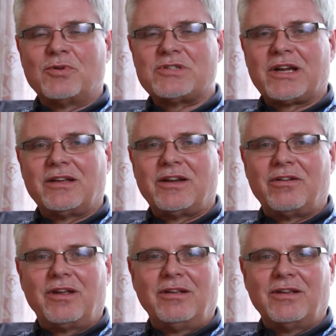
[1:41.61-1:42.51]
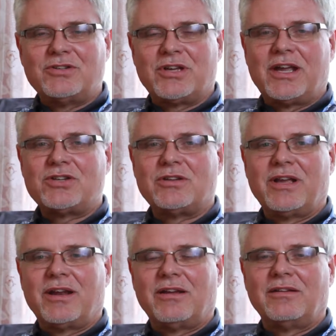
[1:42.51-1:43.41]
post-secondary
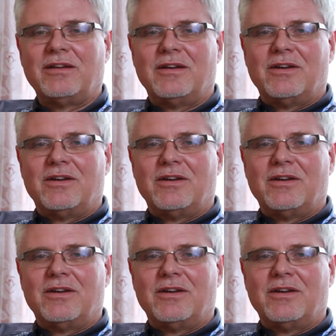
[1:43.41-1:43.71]
education get a